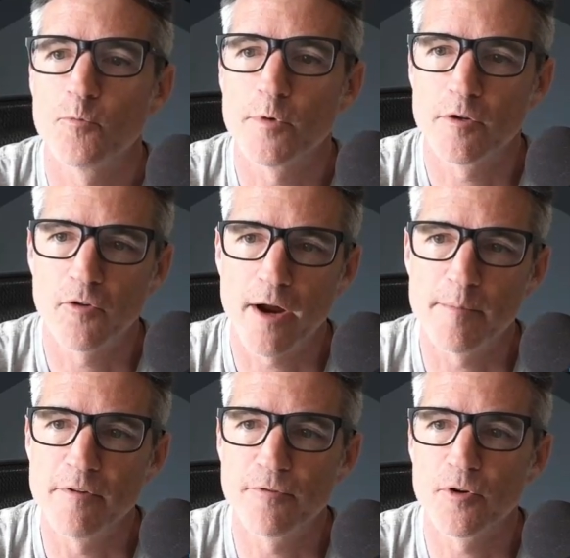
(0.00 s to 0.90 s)
grab
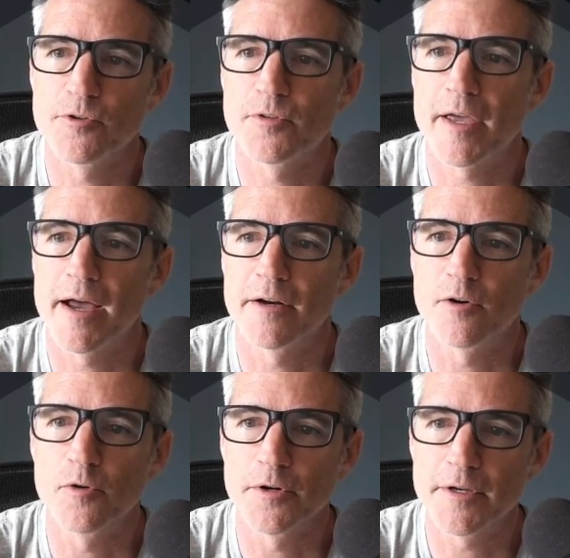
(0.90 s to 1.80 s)
the first
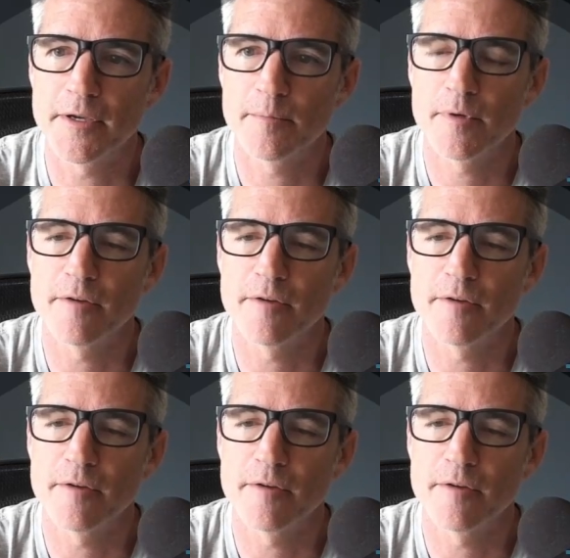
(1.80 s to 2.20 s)
category.